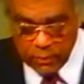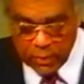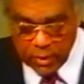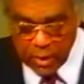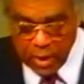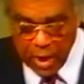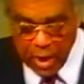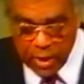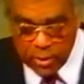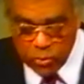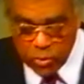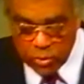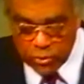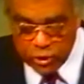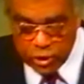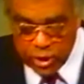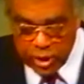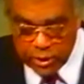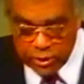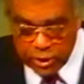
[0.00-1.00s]
God will
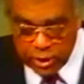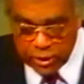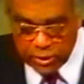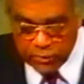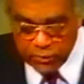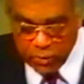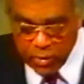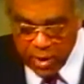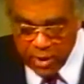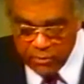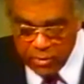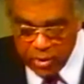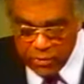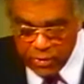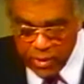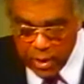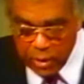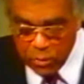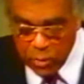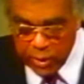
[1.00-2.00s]
judge us for
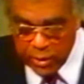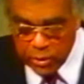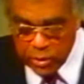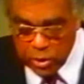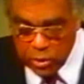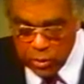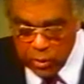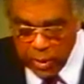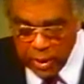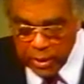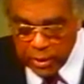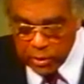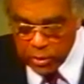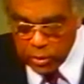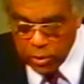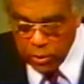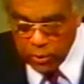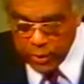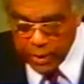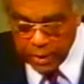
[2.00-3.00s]
everything we do,
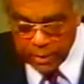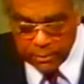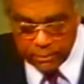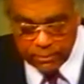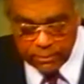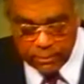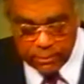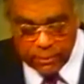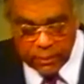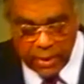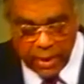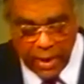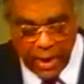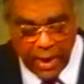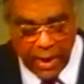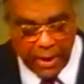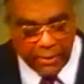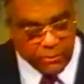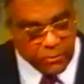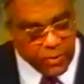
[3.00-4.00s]
including
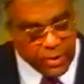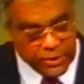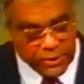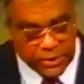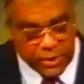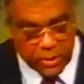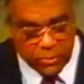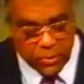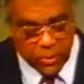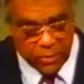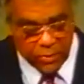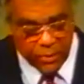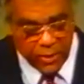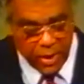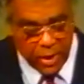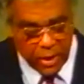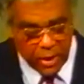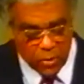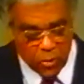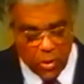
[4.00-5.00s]
every secret
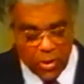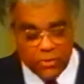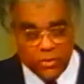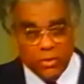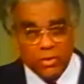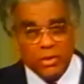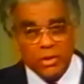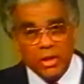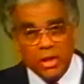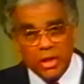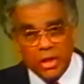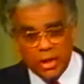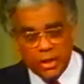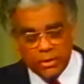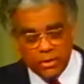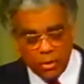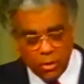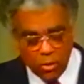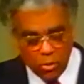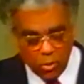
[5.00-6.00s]
thing, whether
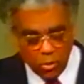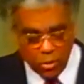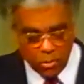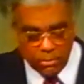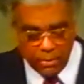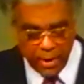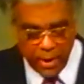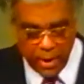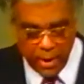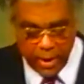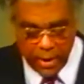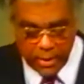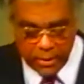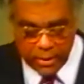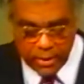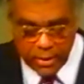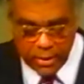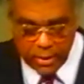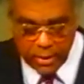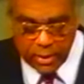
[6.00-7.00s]
good or
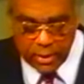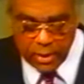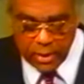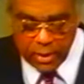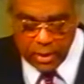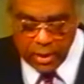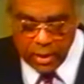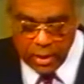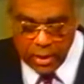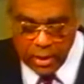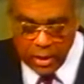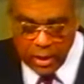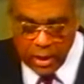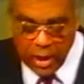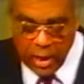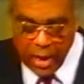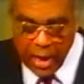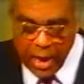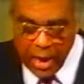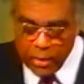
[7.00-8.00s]
bad.
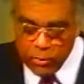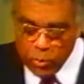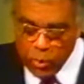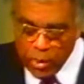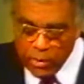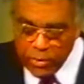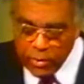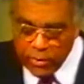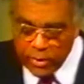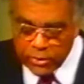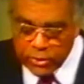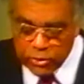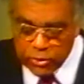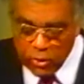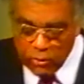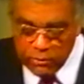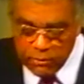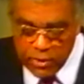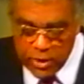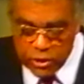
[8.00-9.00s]
And where there is
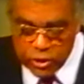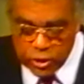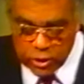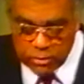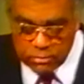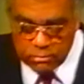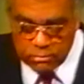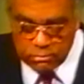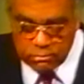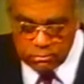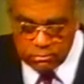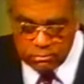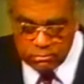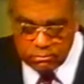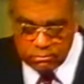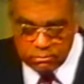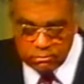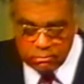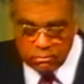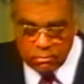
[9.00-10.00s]
no vision,
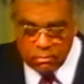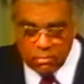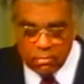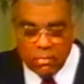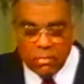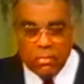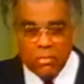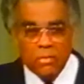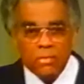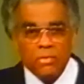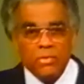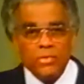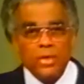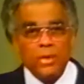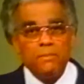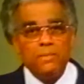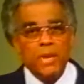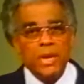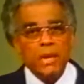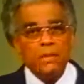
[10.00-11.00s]

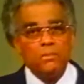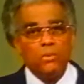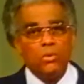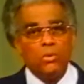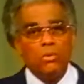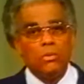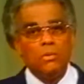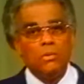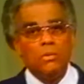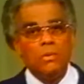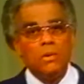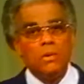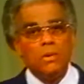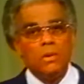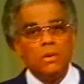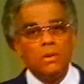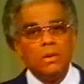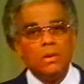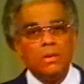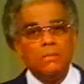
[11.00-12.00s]
the people
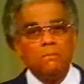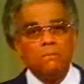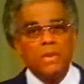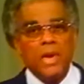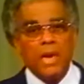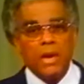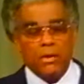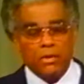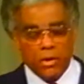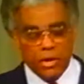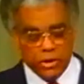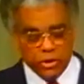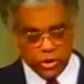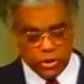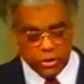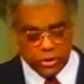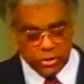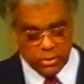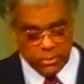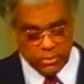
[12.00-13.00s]

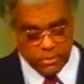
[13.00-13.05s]
perish.